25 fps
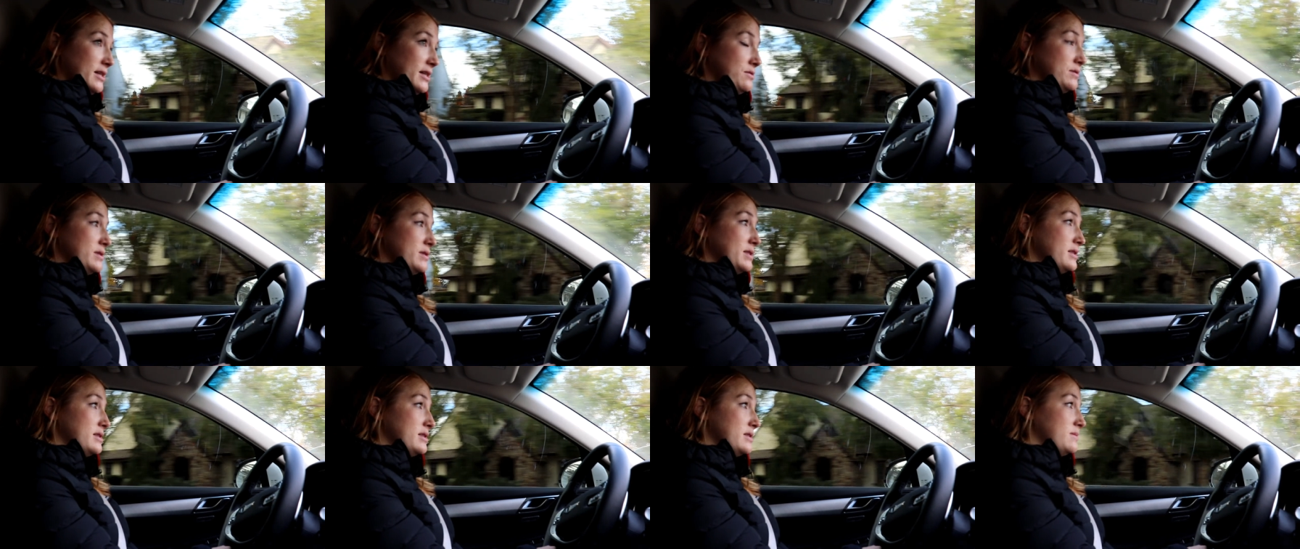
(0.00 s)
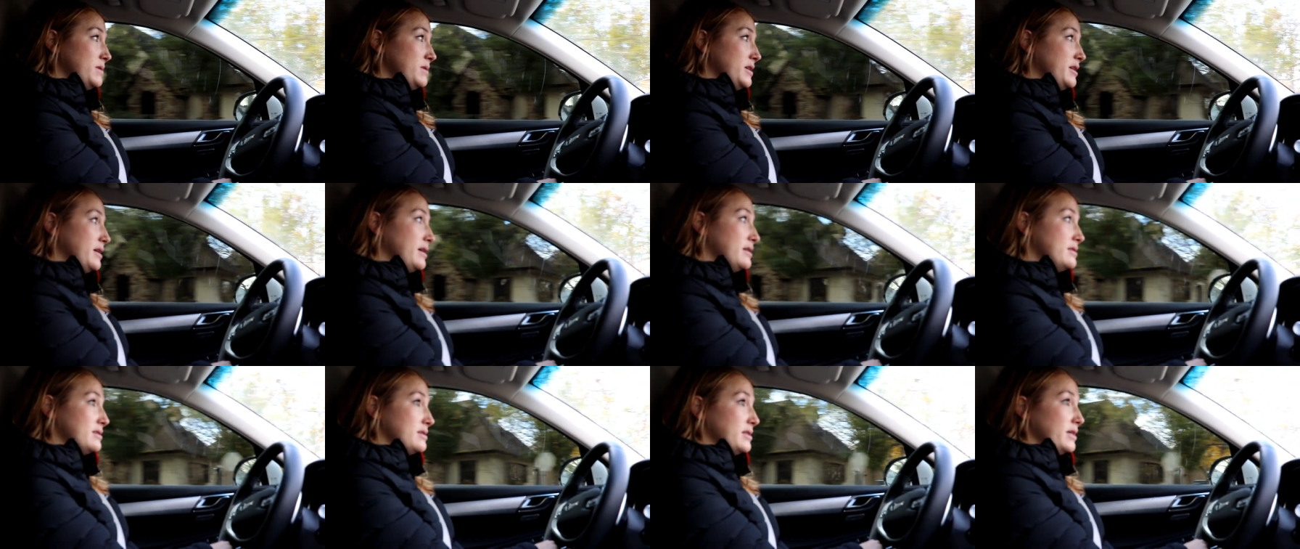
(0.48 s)
houses
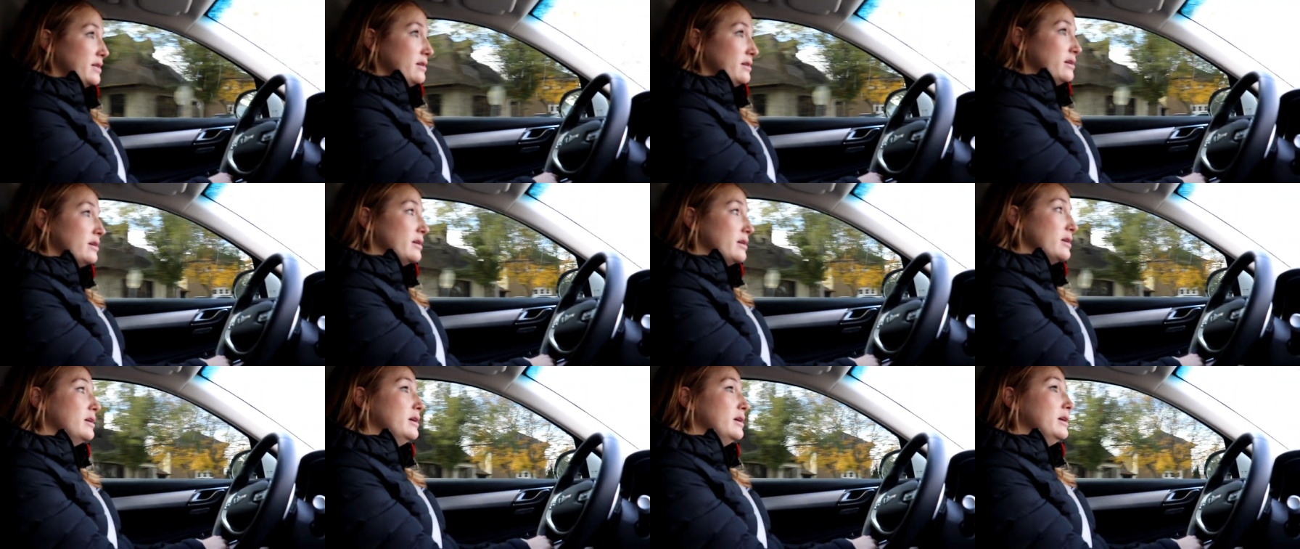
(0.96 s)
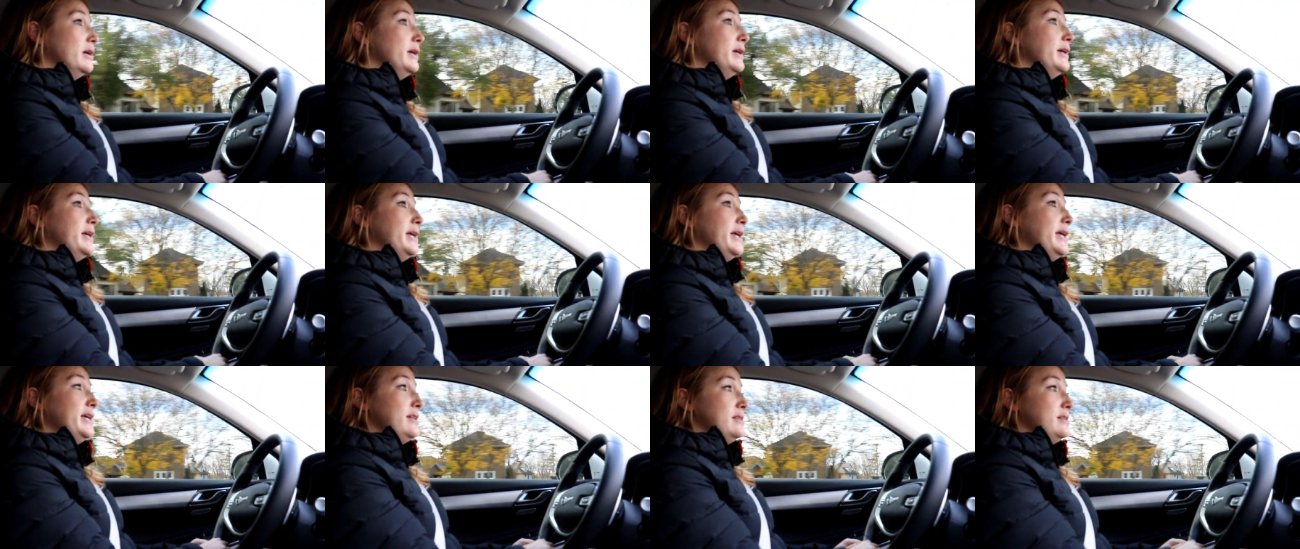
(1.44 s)
because they are
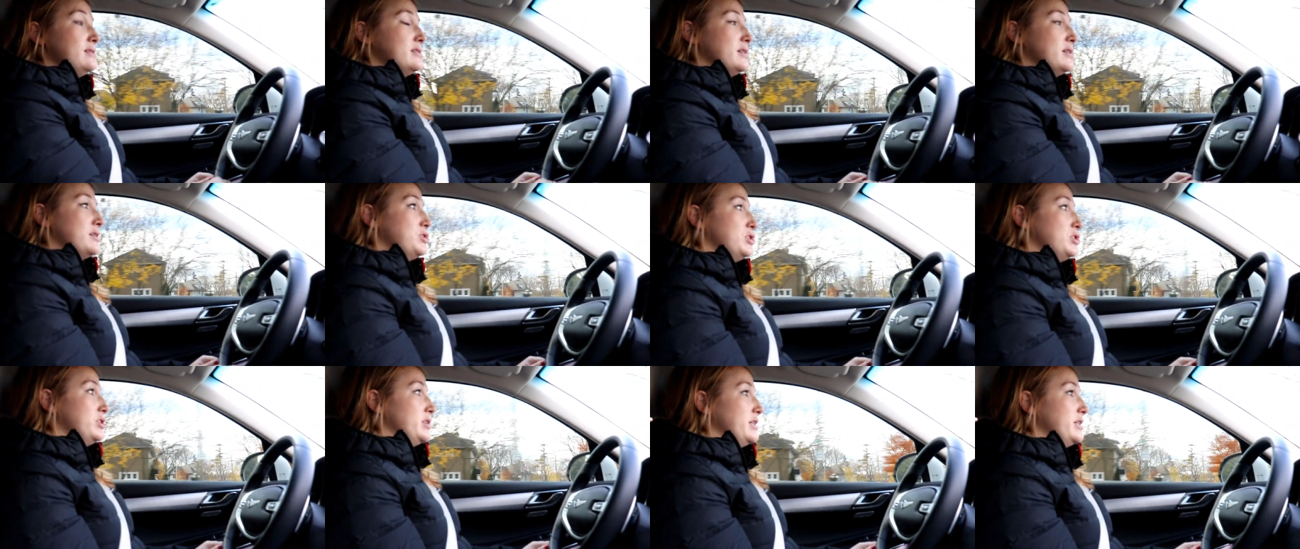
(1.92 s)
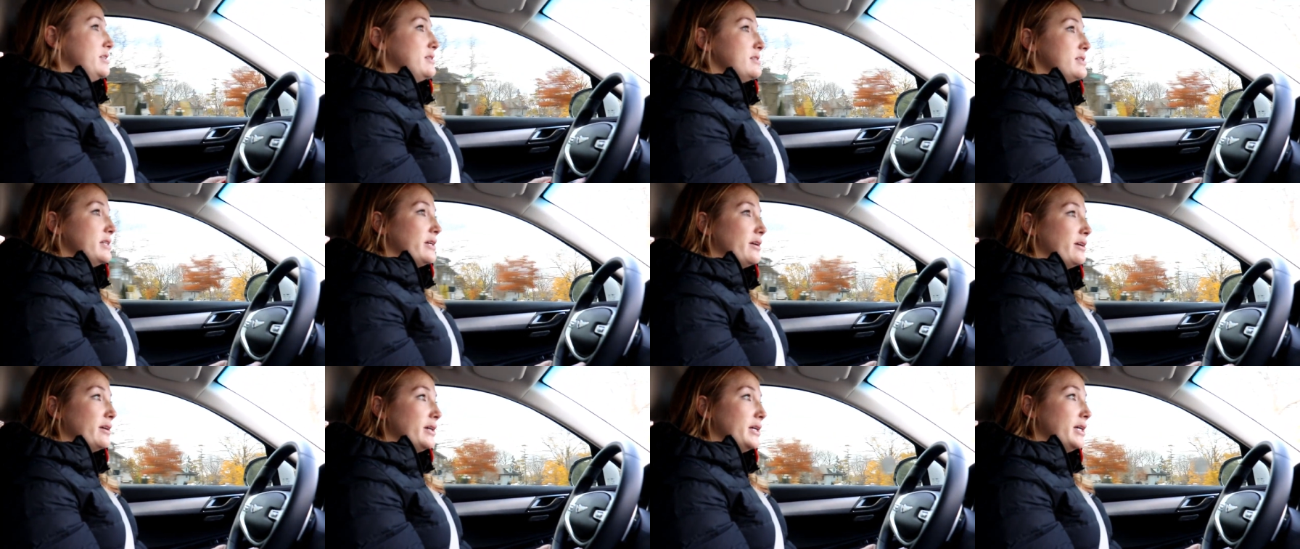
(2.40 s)
in such a
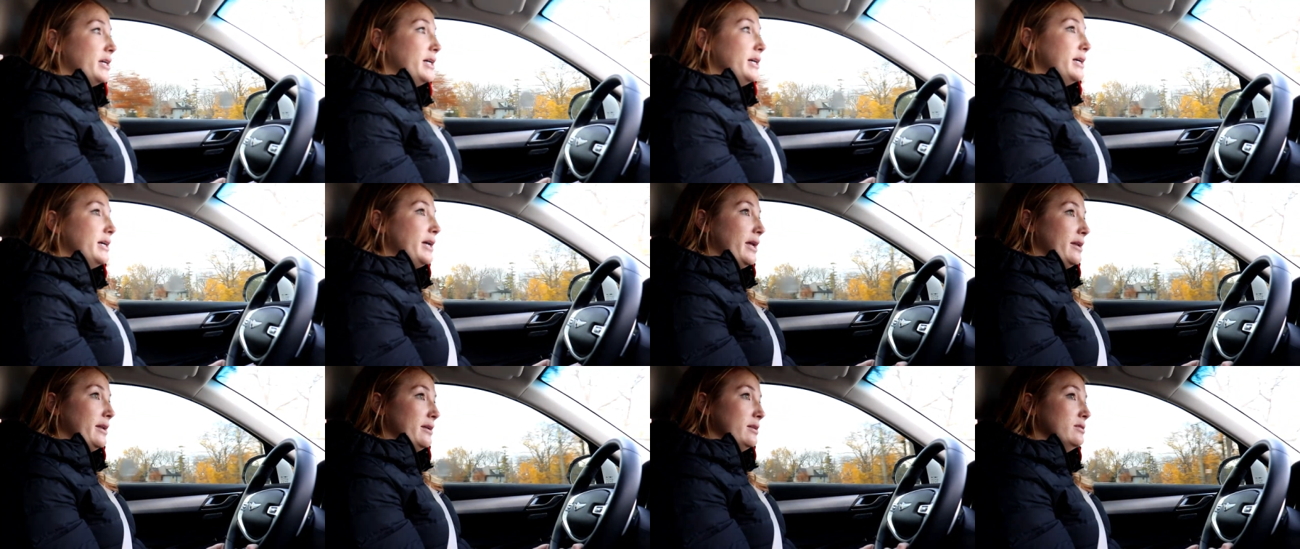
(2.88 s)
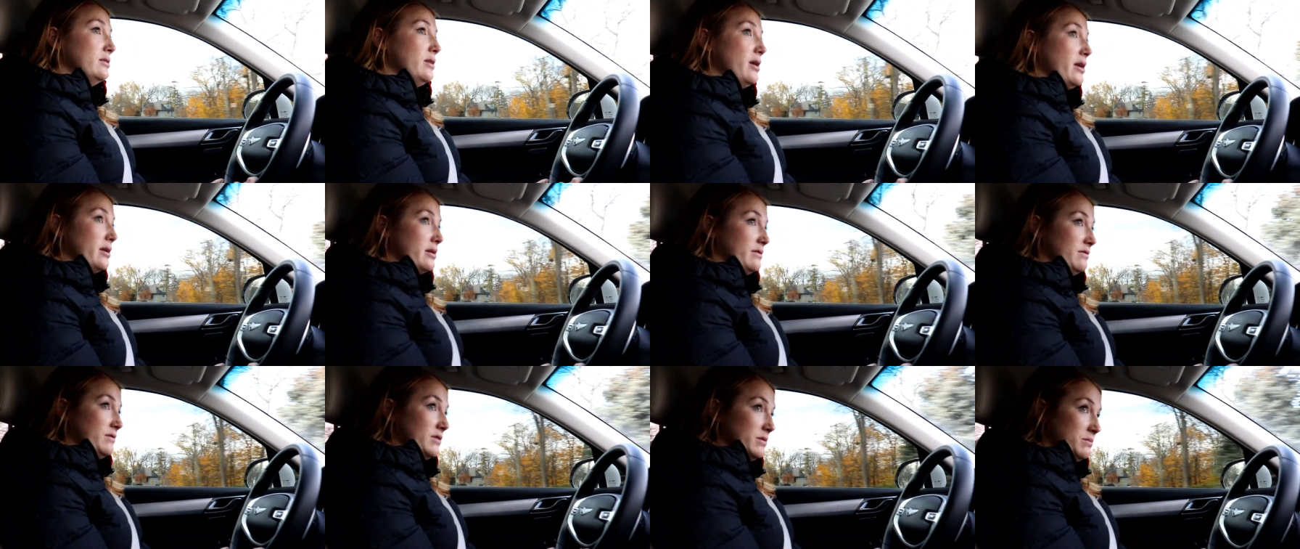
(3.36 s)
nice area and a
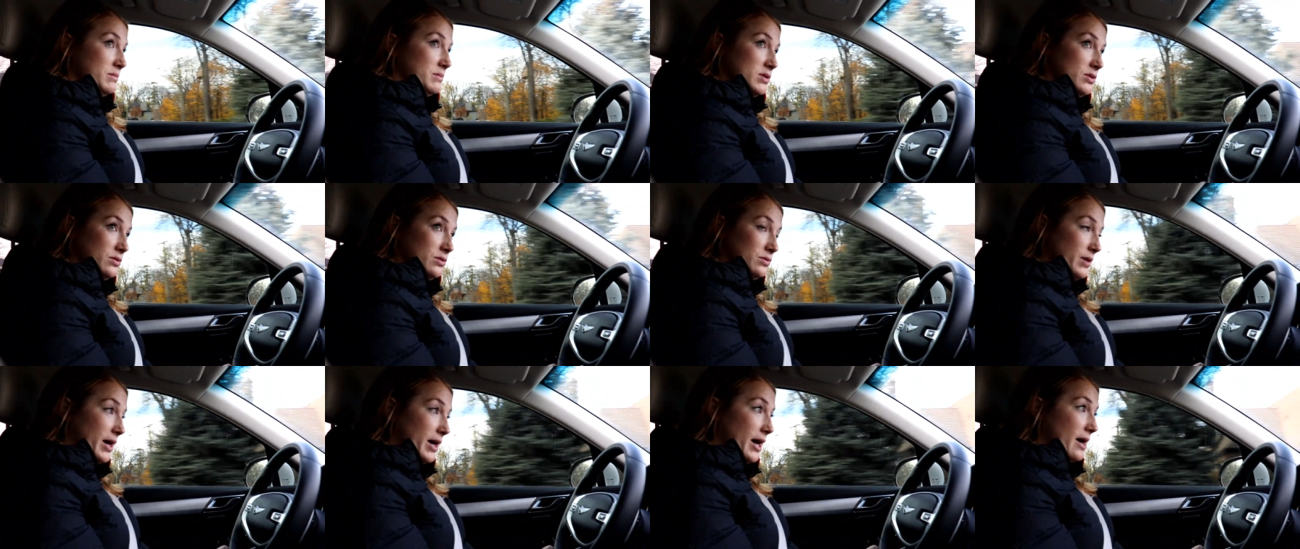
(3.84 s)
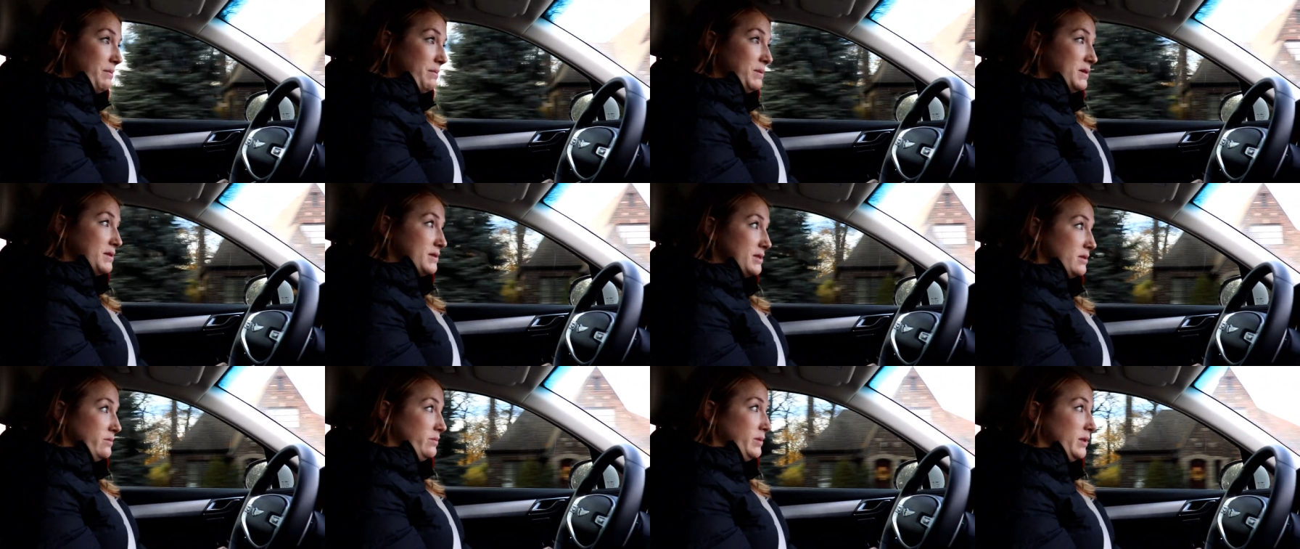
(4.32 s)
lot of them do
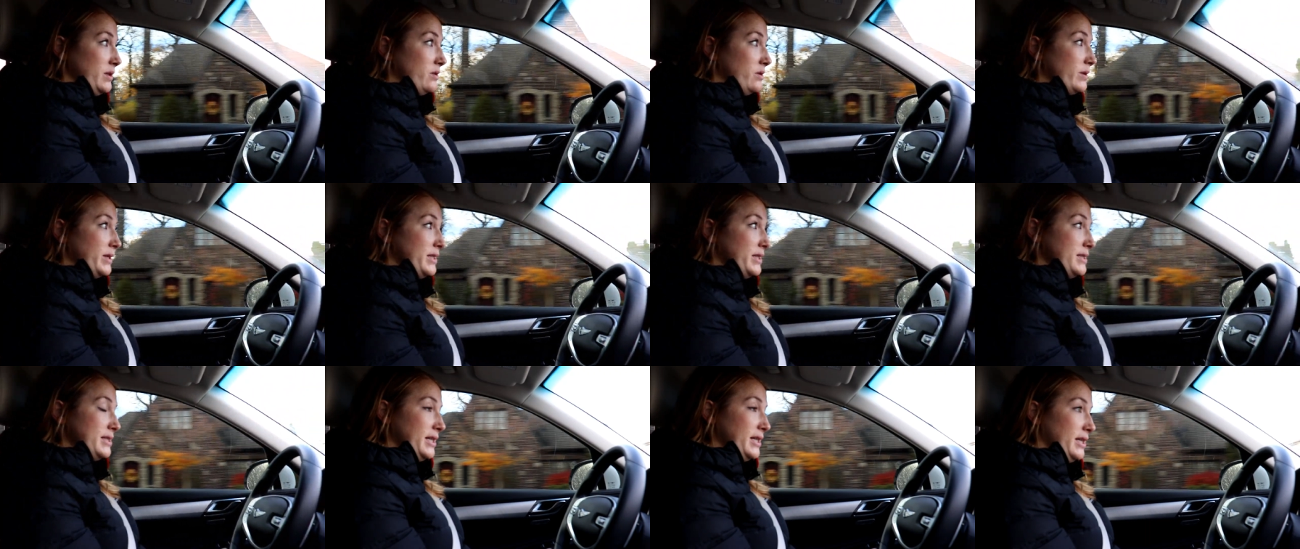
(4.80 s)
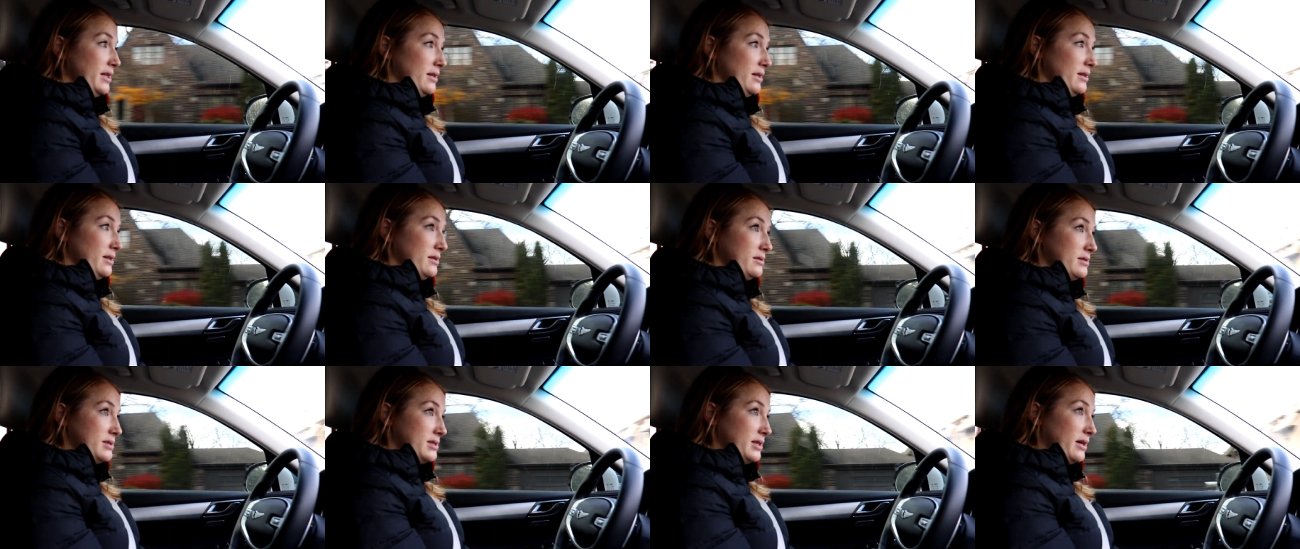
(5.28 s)
happen to be quite
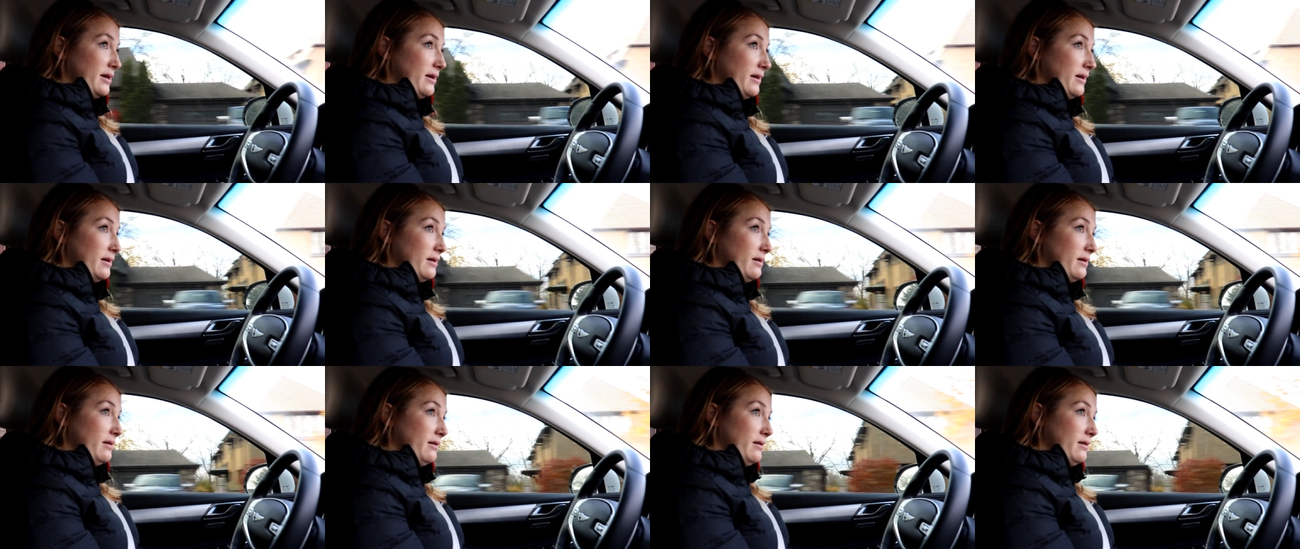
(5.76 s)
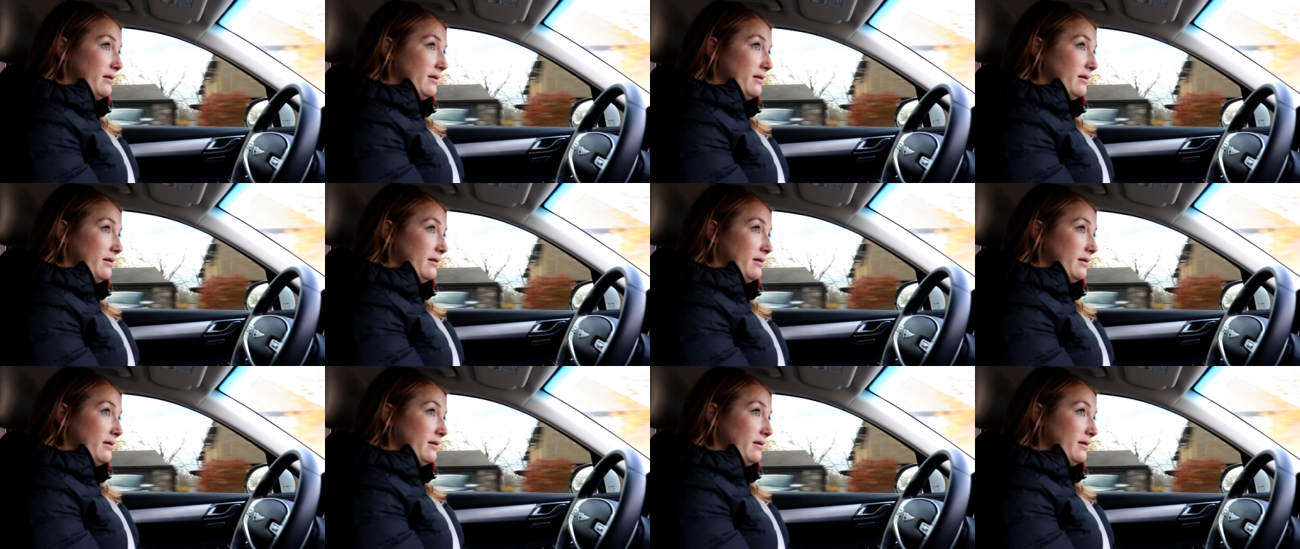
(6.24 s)
dated inside.